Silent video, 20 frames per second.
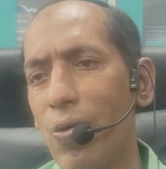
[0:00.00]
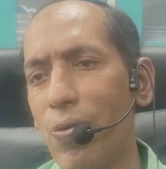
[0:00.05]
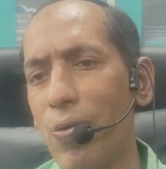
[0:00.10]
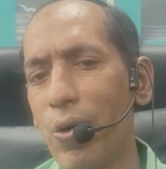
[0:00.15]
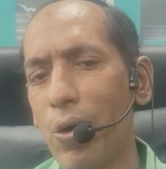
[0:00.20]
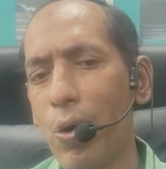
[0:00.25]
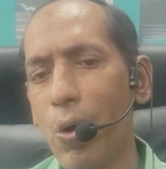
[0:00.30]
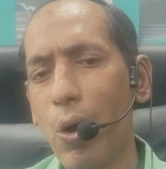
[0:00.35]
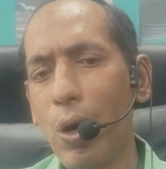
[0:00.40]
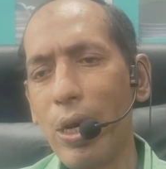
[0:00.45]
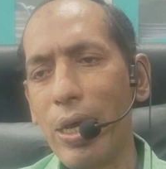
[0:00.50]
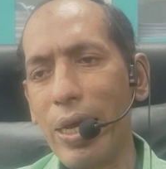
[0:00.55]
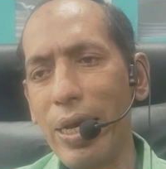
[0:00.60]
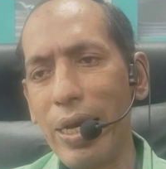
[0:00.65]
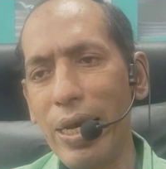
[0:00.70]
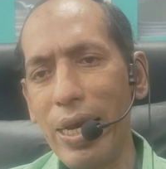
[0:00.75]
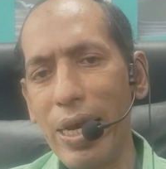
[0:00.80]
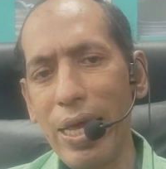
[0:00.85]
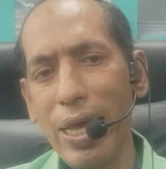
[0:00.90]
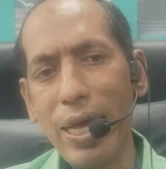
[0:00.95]
we call
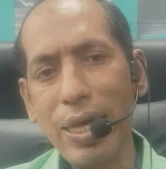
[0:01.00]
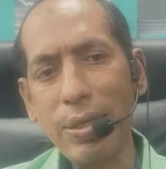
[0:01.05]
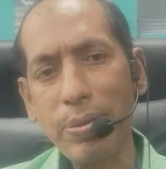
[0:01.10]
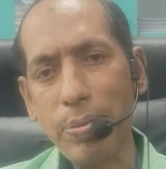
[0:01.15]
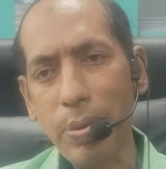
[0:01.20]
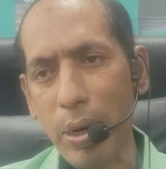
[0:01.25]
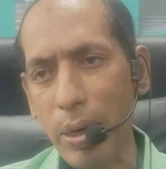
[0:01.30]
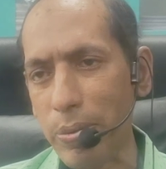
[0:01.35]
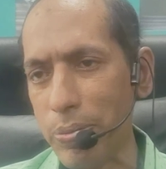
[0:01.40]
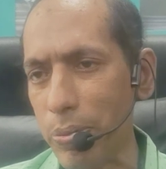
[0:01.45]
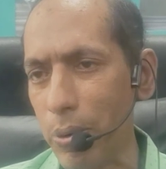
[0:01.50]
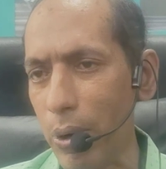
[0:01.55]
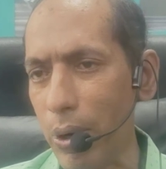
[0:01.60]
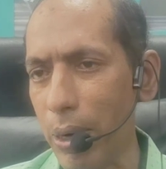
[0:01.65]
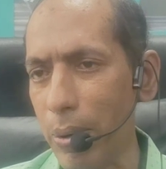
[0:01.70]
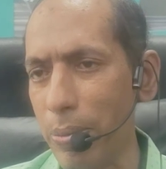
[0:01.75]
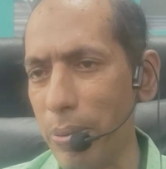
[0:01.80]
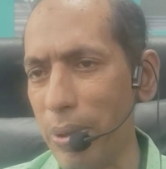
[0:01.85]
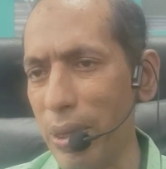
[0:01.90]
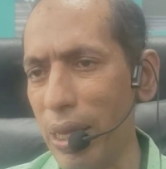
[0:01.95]
kidney as brush
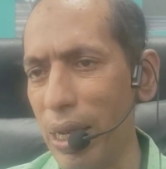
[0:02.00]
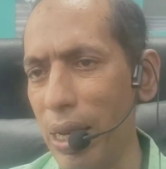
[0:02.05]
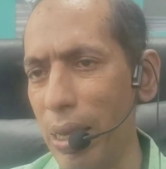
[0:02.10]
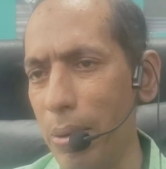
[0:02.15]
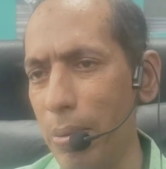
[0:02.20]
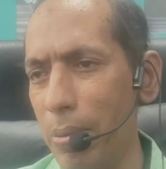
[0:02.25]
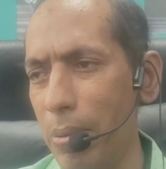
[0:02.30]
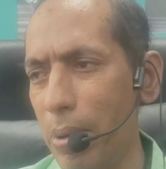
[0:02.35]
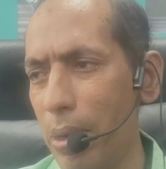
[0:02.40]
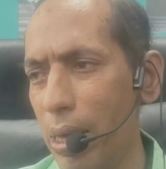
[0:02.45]
border epithelium,